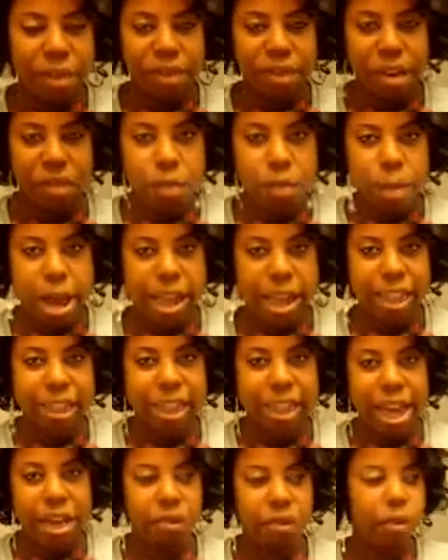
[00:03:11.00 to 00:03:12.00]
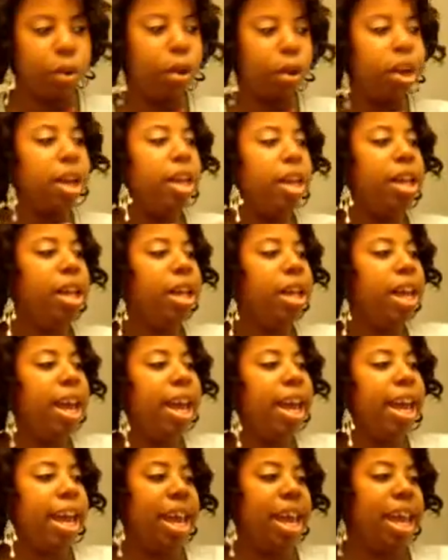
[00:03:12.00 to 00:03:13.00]
my favorite palettes ever.
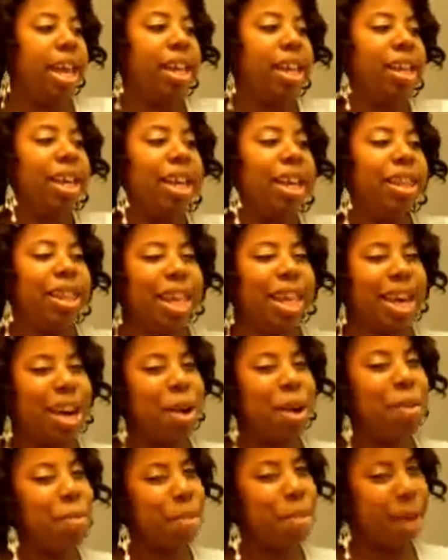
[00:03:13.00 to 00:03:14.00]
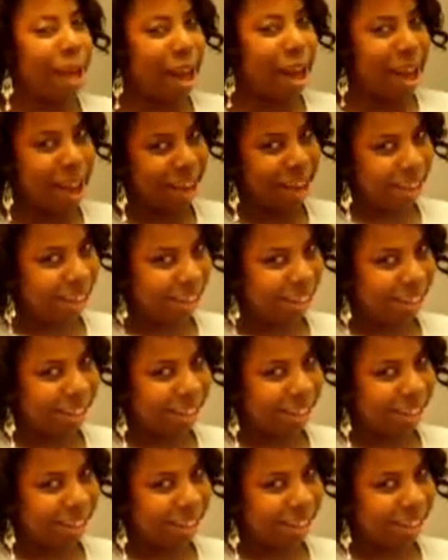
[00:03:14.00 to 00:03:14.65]
And they are by